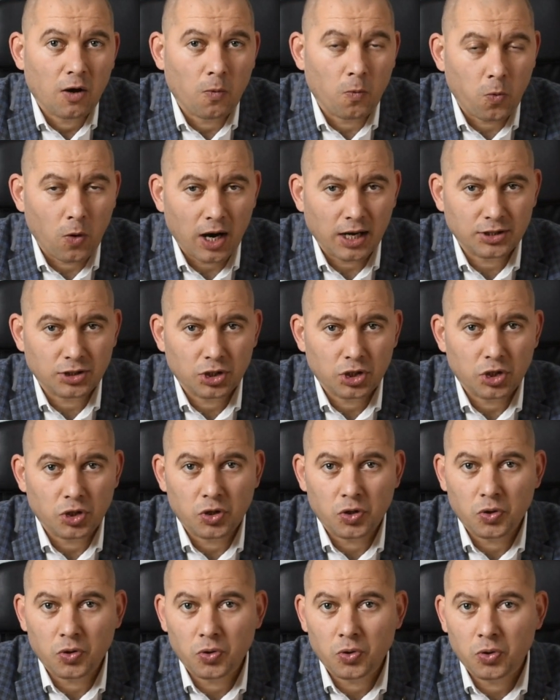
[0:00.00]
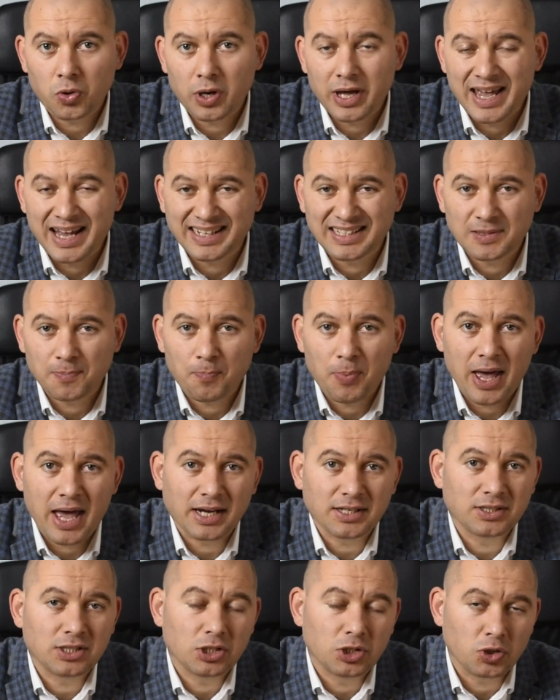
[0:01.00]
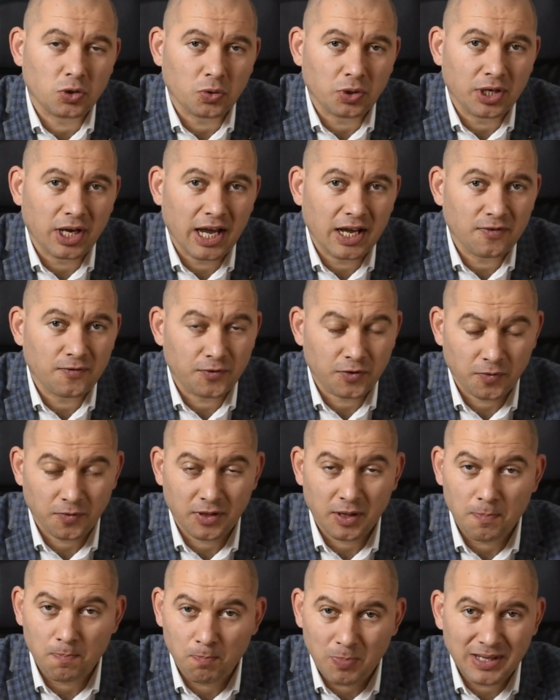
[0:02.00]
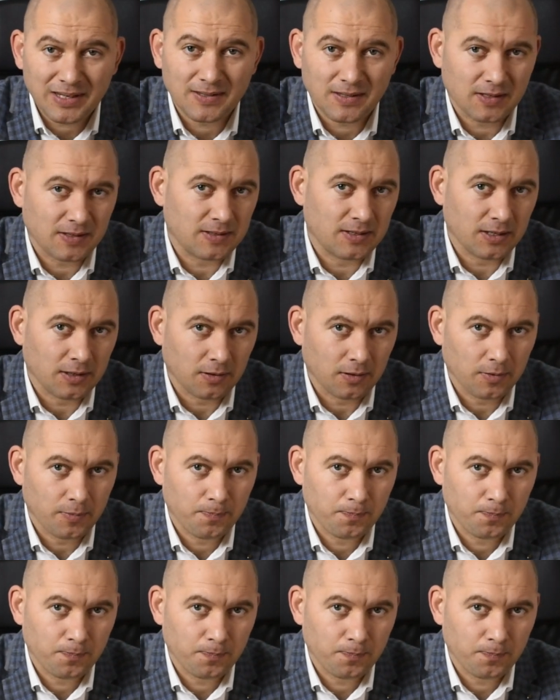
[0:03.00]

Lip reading: what you expect to gain from the business deal.